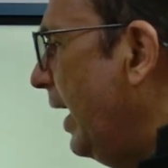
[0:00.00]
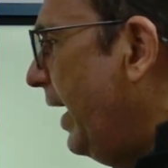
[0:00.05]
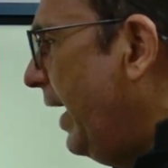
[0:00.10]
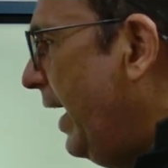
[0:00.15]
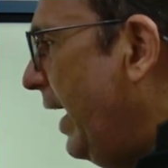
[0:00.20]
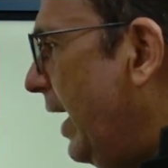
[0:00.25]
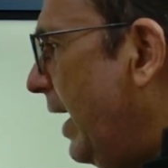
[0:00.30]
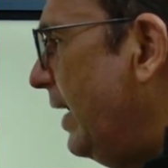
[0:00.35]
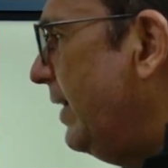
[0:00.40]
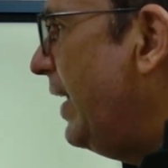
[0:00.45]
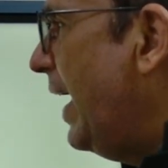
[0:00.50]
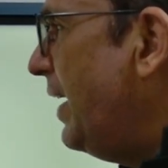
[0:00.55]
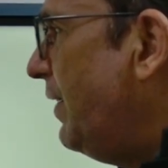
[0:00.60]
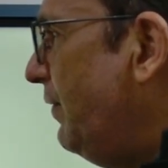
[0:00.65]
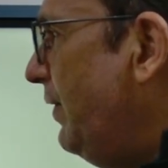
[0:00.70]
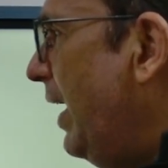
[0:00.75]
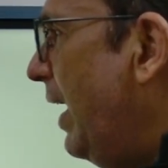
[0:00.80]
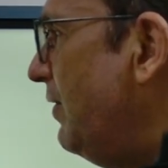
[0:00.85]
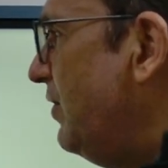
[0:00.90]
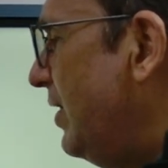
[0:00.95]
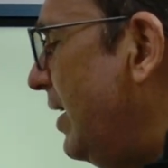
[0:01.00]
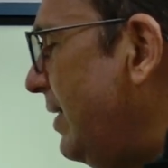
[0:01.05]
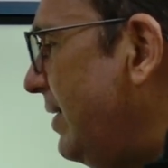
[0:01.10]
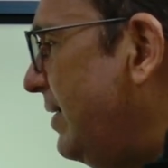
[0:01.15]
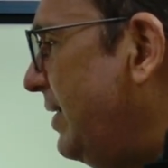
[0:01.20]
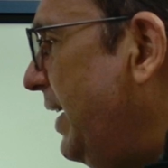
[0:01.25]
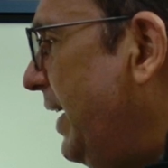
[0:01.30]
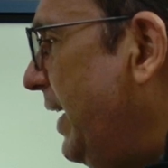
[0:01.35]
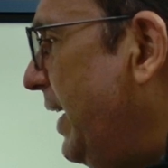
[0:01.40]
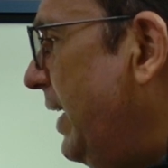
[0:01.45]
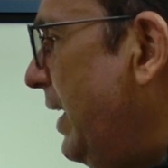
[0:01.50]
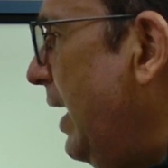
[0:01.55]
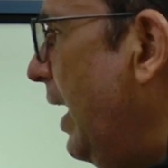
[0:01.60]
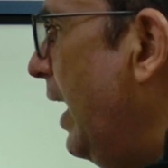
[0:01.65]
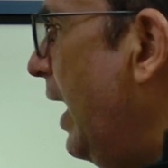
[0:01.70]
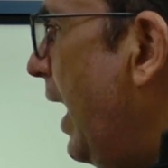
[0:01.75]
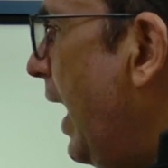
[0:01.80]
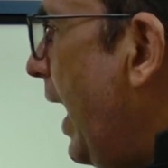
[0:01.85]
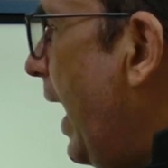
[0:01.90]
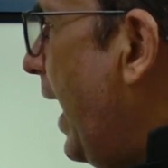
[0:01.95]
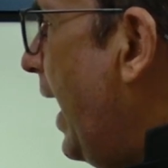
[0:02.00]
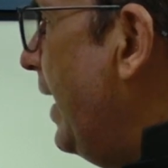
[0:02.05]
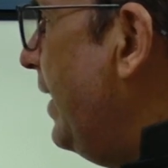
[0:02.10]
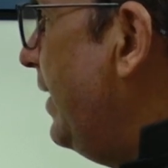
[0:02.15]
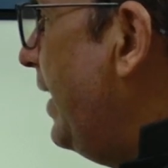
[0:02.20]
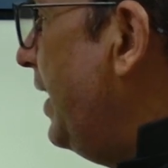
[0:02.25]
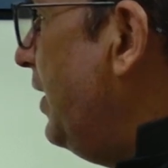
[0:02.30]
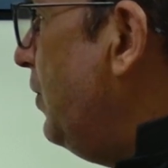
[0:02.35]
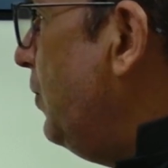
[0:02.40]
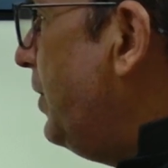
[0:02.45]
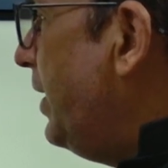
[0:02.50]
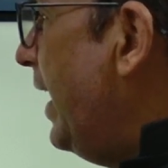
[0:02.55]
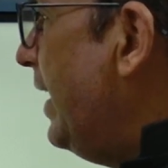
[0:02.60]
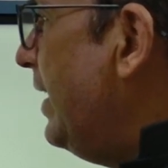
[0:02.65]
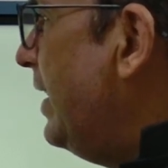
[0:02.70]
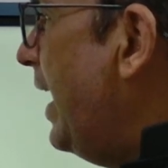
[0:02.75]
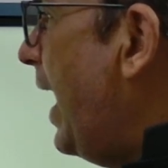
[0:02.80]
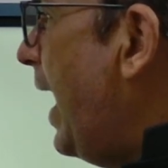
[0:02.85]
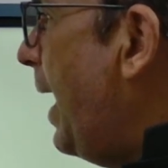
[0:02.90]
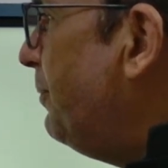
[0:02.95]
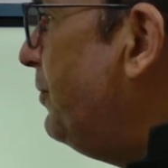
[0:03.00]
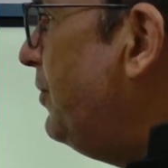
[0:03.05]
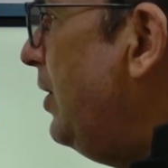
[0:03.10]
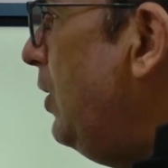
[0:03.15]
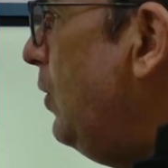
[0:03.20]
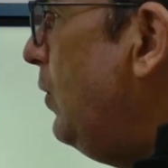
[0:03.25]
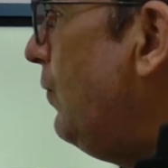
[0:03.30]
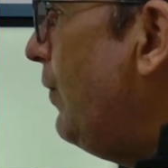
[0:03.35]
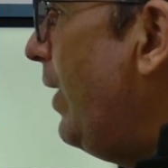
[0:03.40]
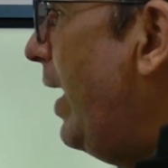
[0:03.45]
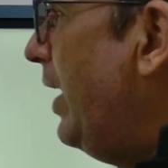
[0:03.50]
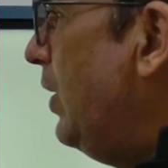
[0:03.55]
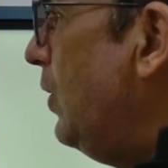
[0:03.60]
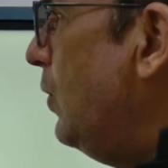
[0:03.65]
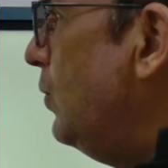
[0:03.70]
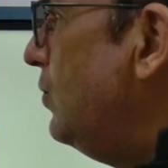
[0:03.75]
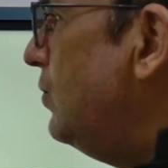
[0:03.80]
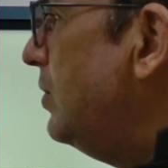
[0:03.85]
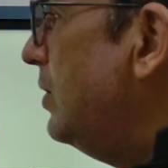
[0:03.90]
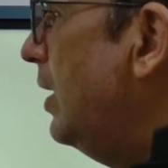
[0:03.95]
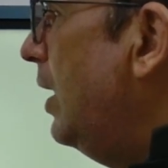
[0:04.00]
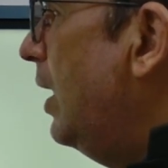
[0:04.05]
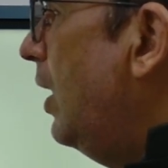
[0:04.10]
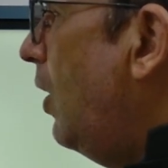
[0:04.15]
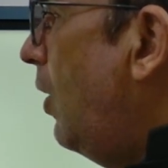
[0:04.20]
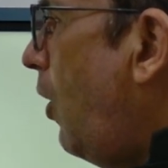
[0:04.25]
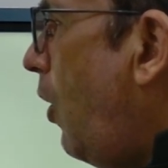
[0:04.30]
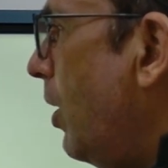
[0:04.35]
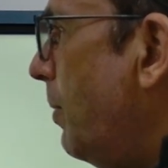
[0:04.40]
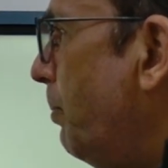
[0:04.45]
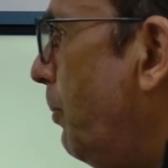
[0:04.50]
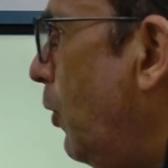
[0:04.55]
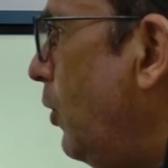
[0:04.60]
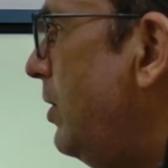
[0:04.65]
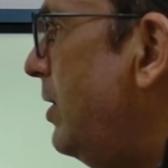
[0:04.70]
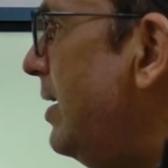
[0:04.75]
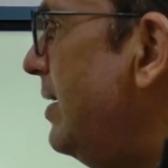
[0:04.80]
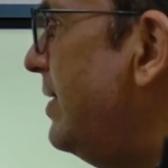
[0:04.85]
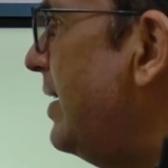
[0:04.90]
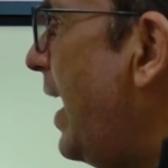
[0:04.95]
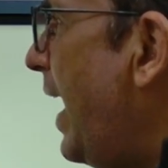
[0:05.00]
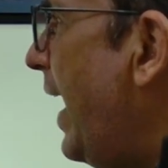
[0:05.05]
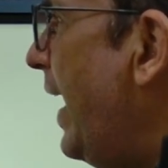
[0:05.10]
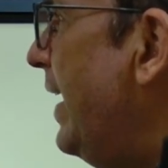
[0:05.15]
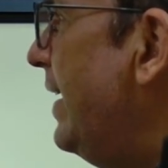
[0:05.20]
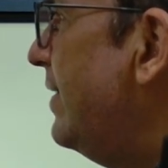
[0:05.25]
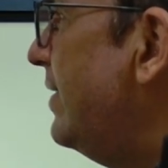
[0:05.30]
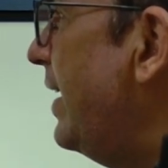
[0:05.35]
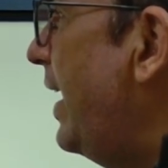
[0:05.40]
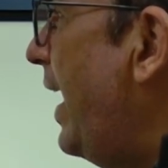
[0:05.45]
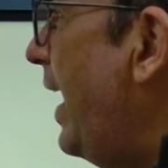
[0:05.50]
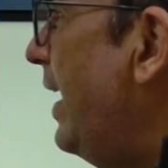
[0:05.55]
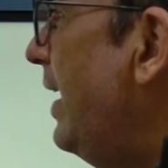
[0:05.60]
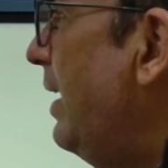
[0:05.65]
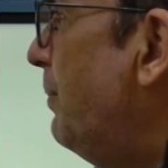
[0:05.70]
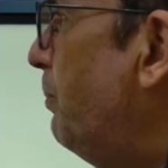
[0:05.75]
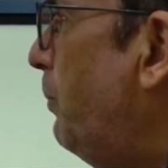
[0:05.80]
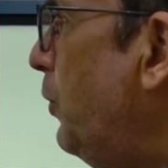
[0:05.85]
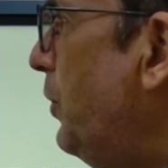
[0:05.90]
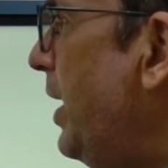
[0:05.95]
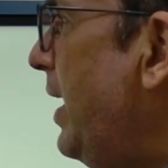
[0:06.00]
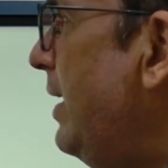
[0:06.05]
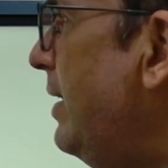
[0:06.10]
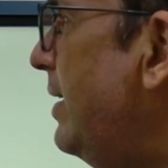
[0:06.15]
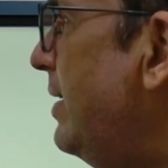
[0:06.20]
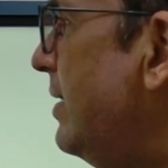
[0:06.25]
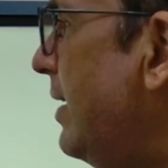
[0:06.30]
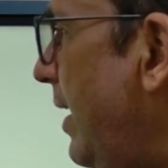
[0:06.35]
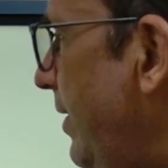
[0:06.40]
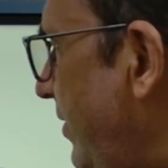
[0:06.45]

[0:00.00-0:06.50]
here that we have just seen, and then you take the absolute values on both the sides and putting this